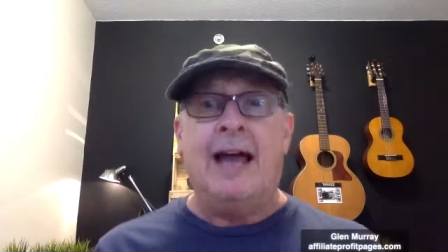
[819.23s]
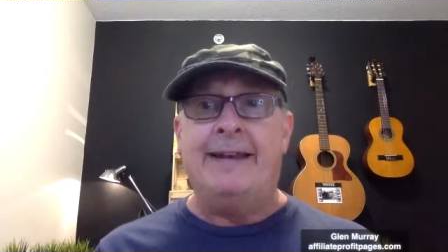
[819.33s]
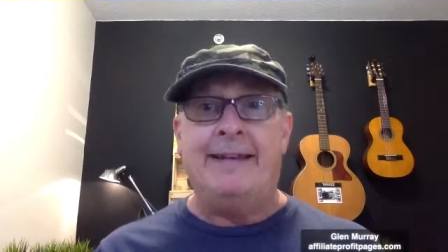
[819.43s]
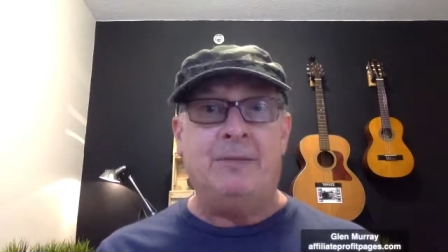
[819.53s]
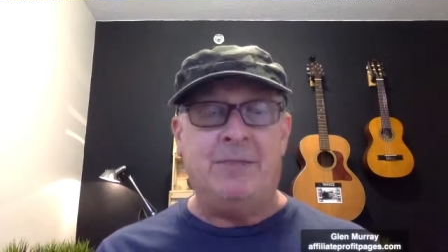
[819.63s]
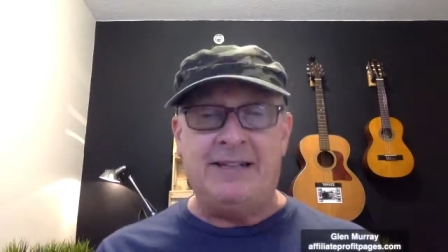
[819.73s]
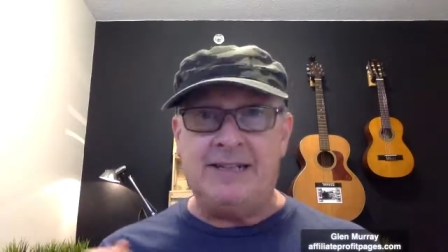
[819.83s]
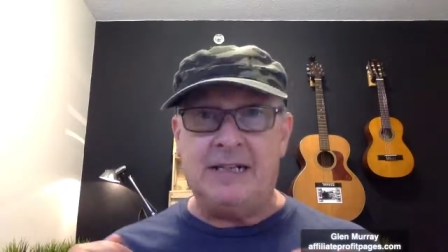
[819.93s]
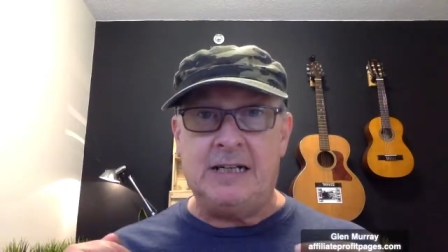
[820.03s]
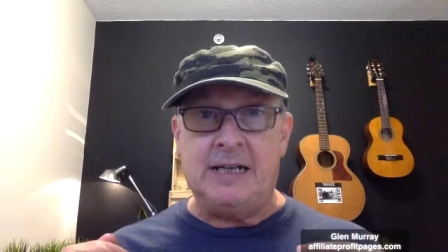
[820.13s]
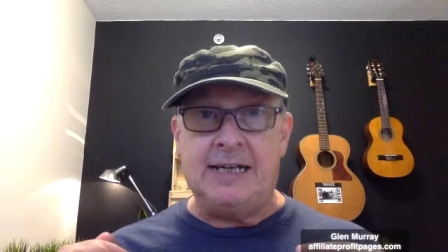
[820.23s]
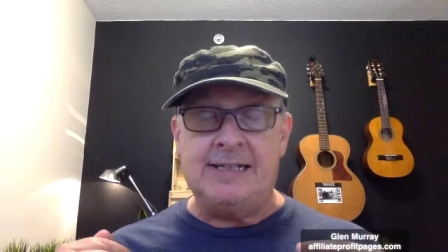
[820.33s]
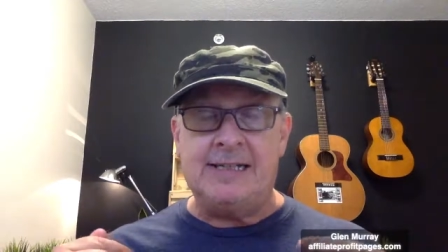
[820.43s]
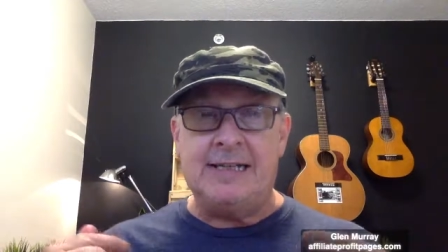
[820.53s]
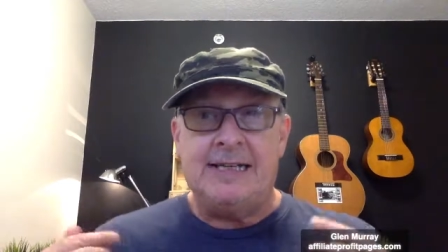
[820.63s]
And then basically
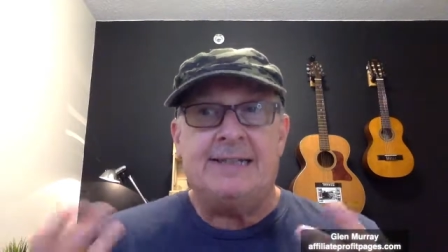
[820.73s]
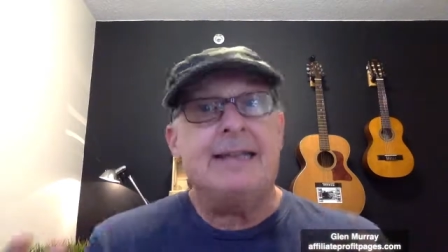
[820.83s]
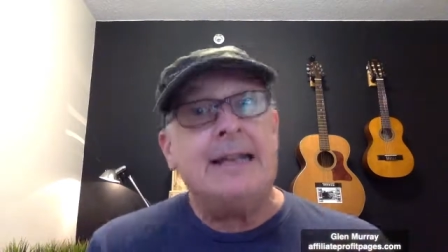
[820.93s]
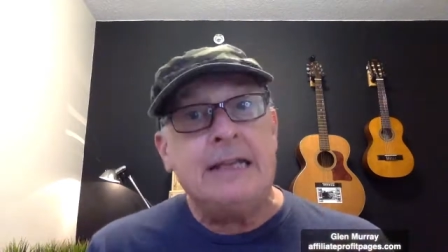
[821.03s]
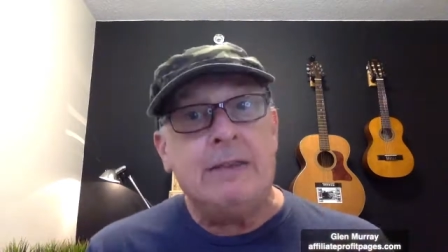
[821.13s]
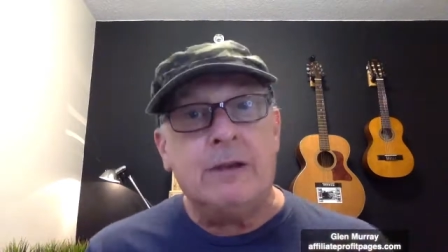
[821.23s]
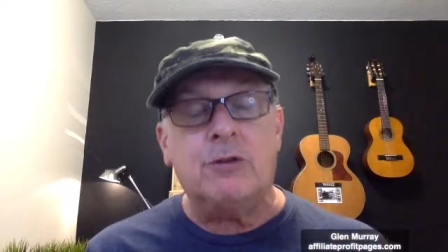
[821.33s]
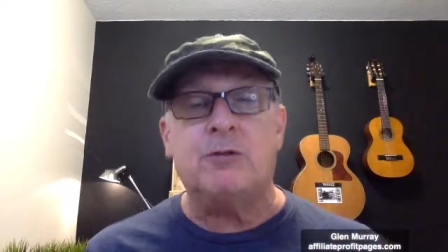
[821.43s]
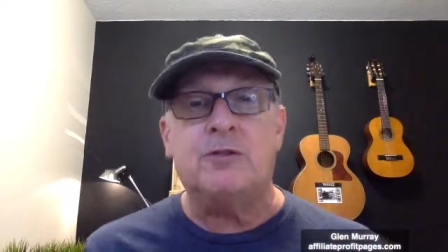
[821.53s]
it's like anything though.